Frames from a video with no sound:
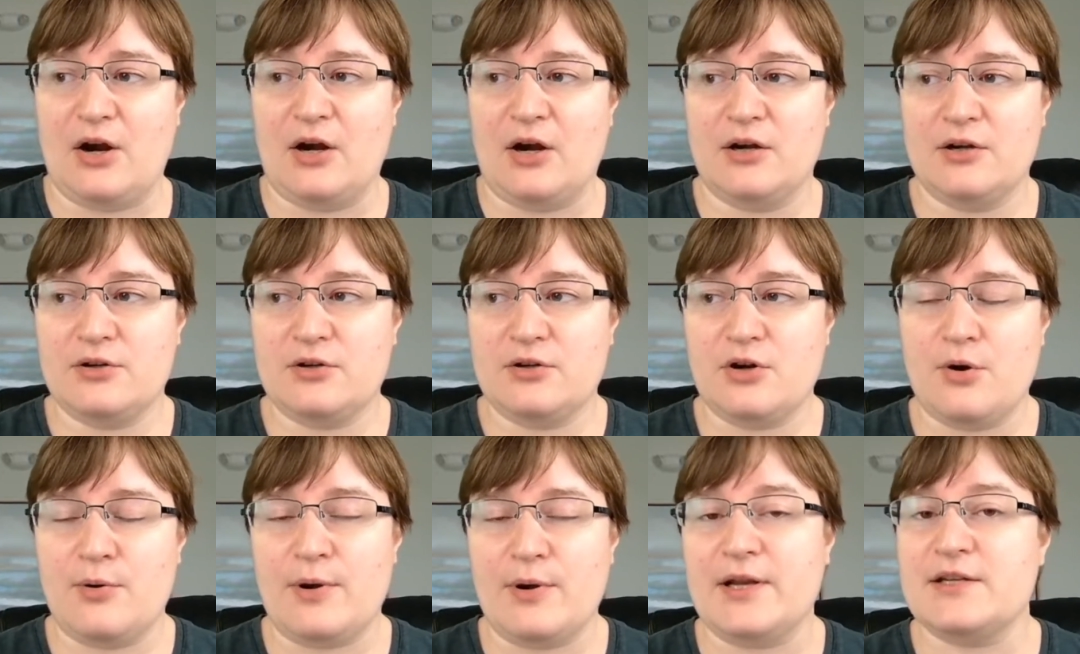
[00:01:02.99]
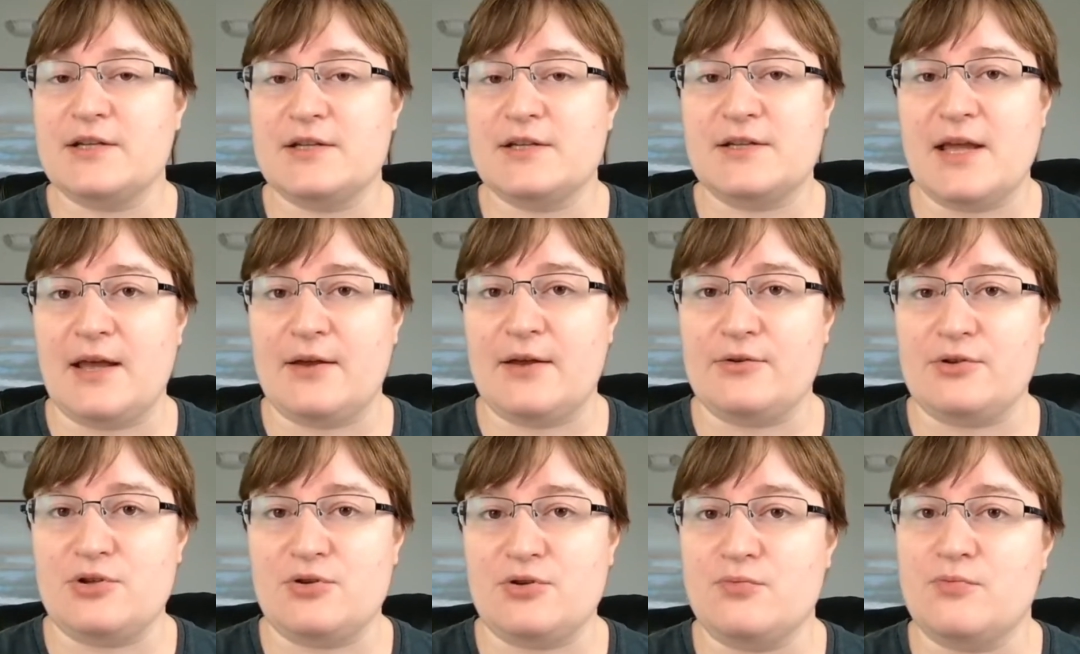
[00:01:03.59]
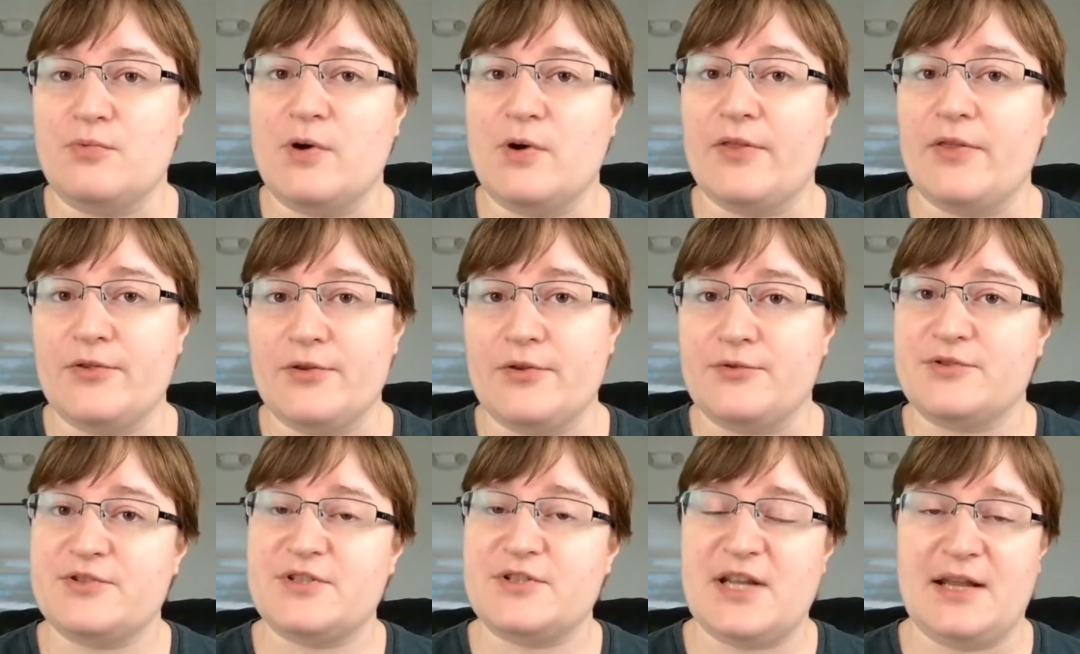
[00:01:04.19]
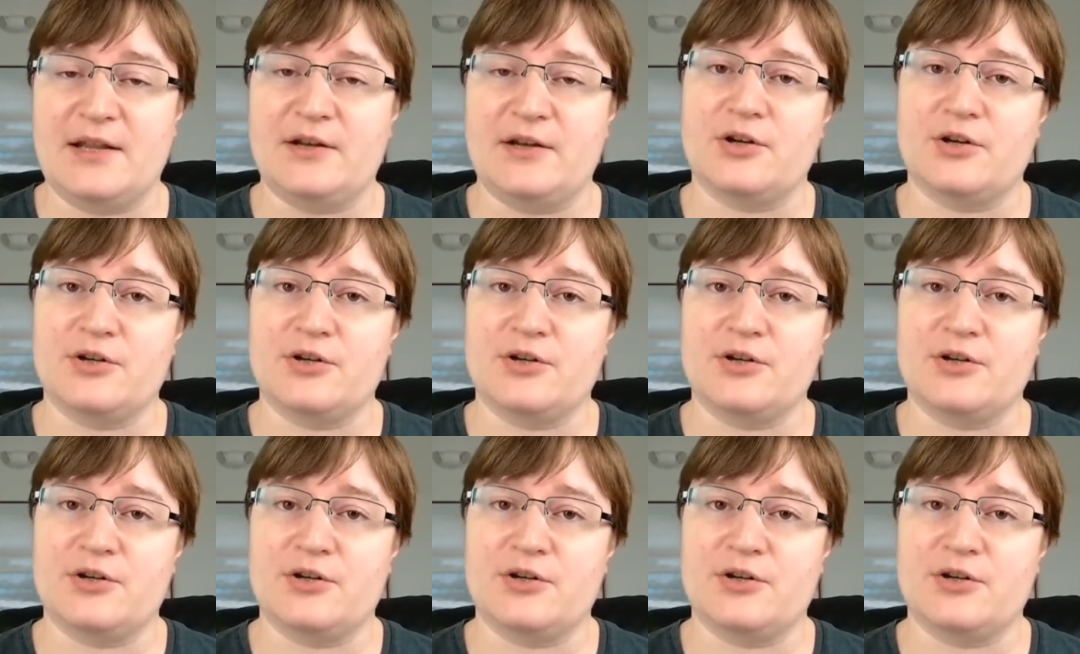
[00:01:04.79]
aren't going to tell you what those